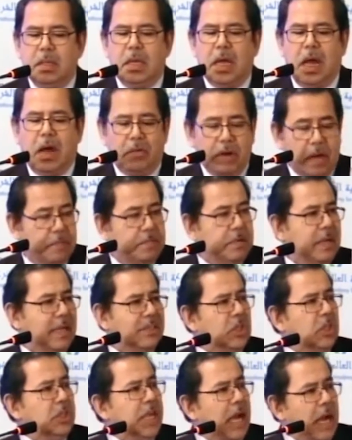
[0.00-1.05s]
however,
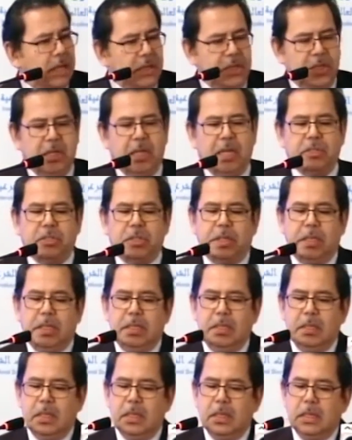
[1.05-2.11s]
as a young
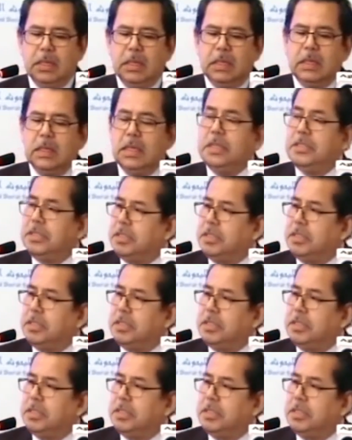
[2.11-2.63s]
industry, it